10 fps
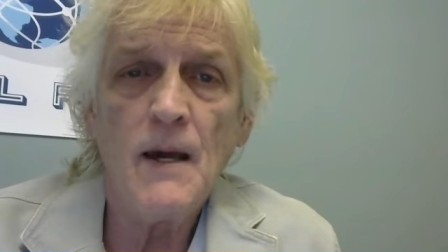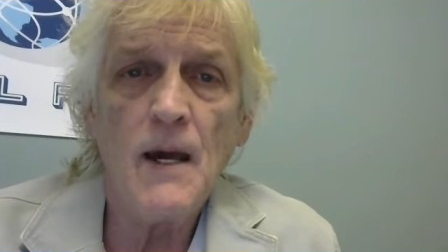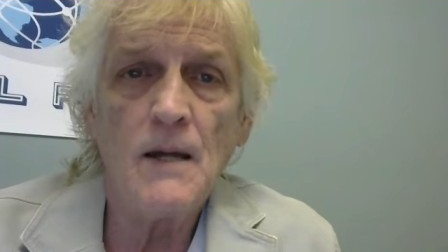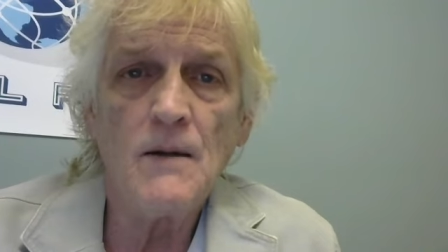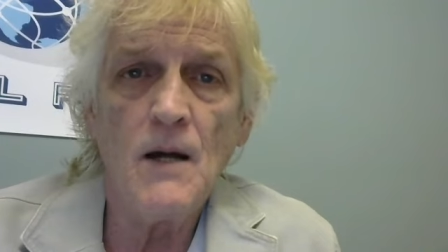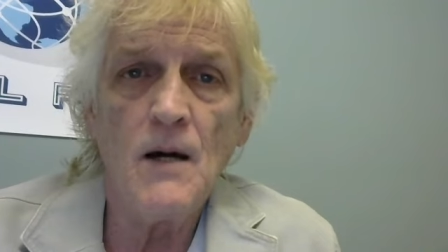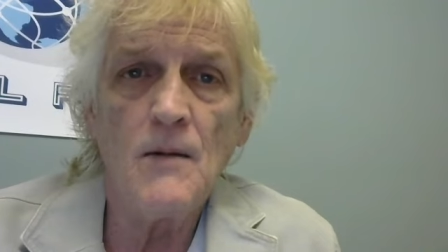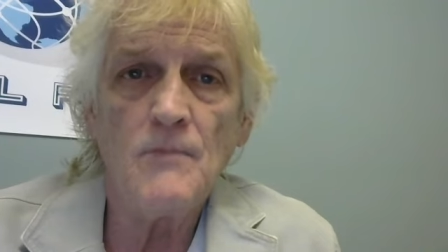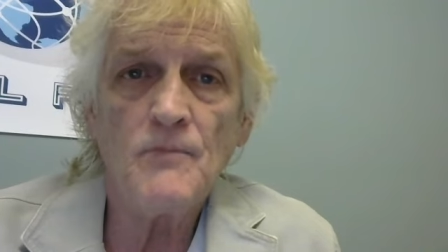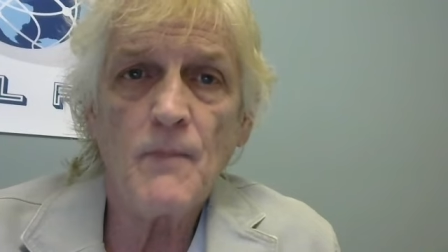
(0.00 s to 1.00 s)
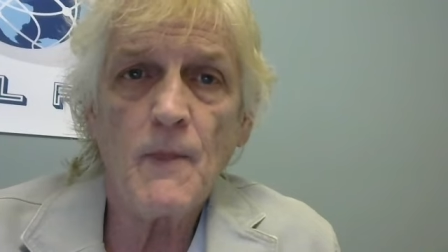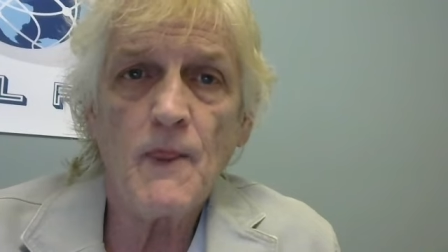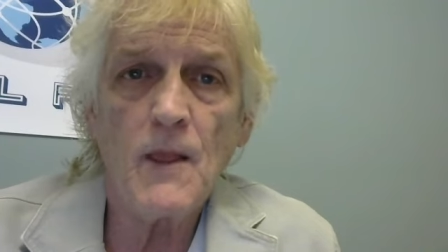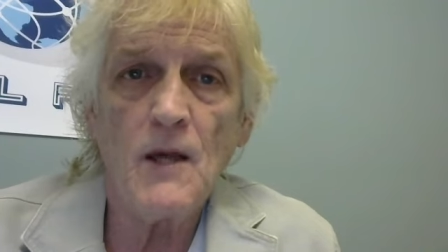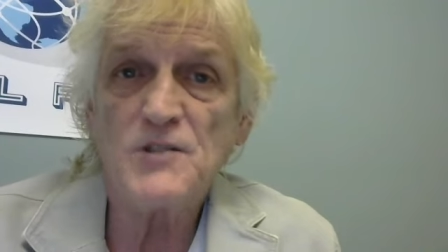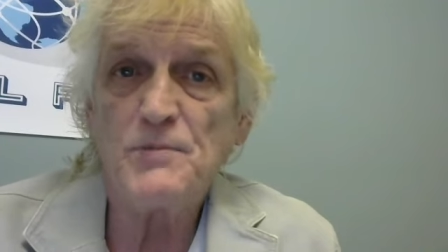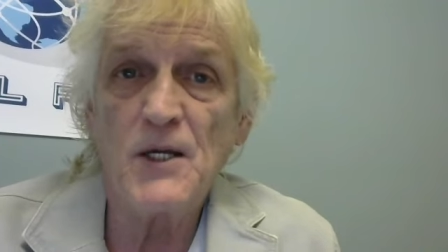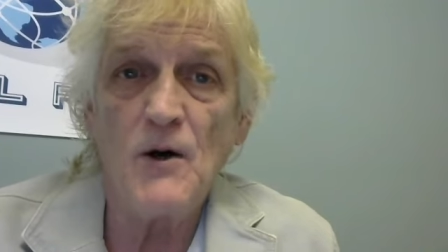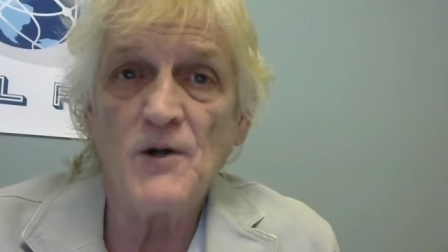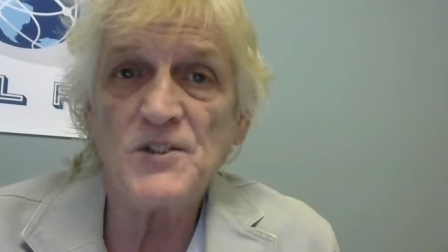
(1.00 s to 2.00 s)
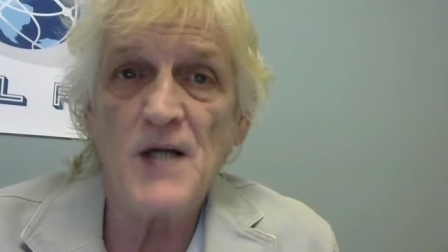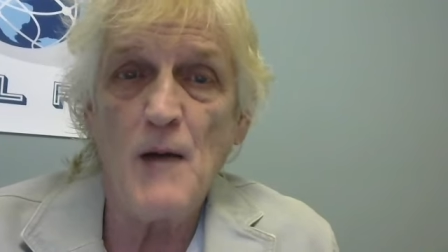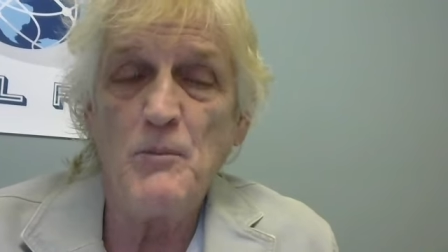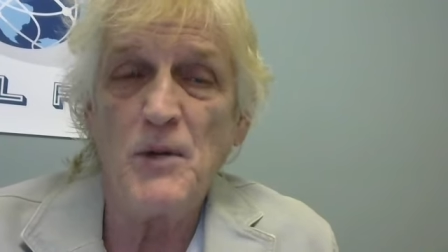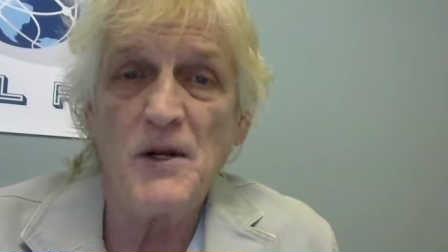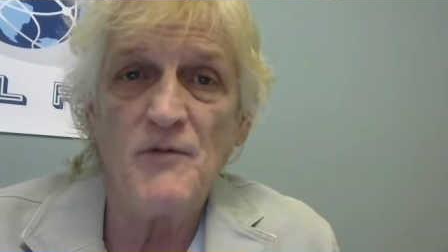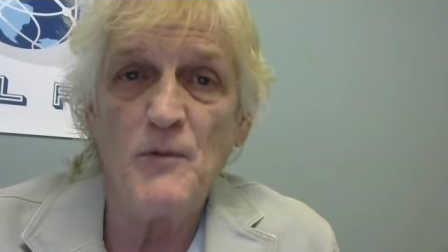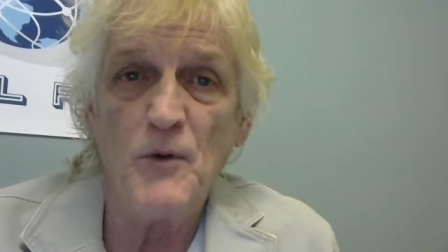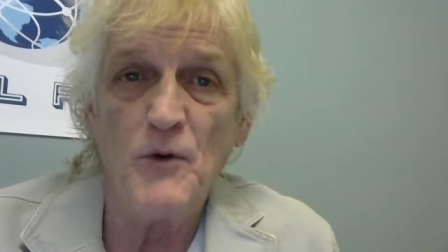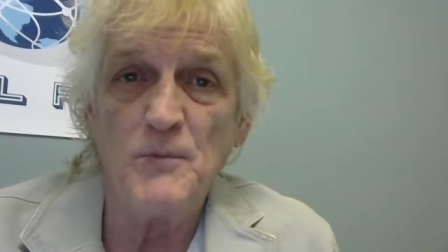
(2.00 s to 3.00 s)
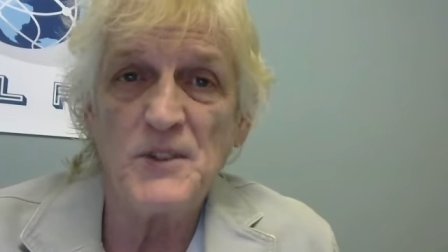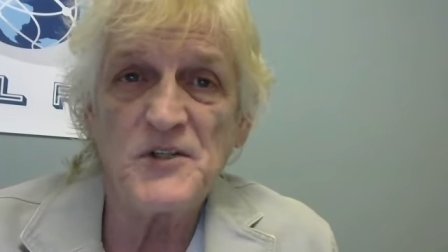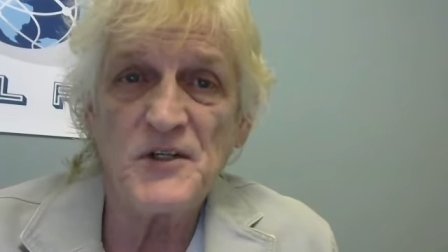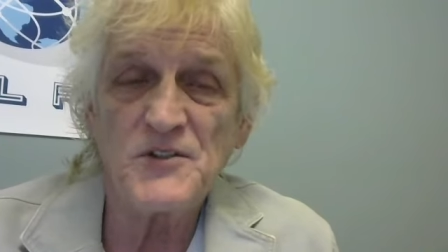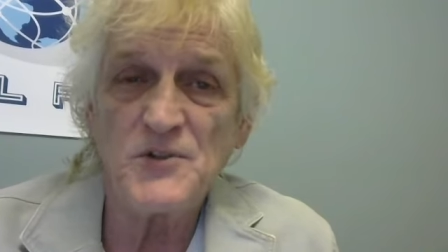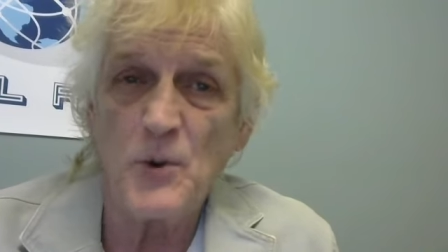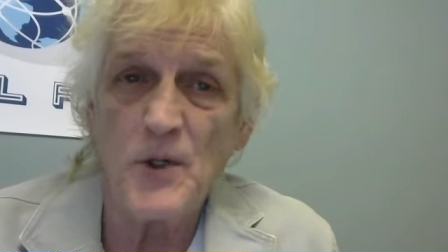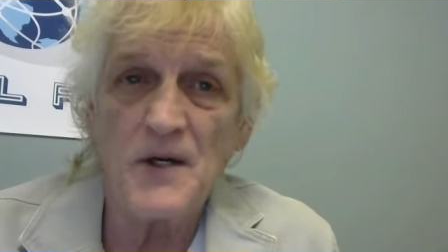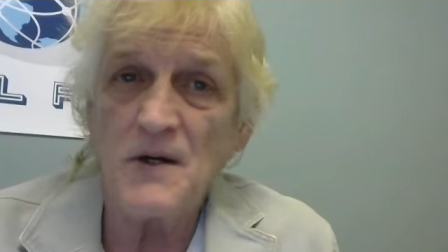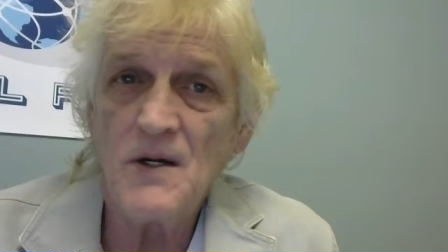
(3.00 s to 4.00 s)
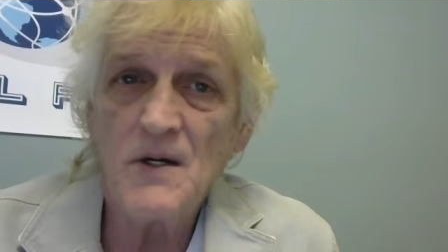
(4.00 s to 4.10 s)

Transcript: and um, it's because I believe the movement's historic,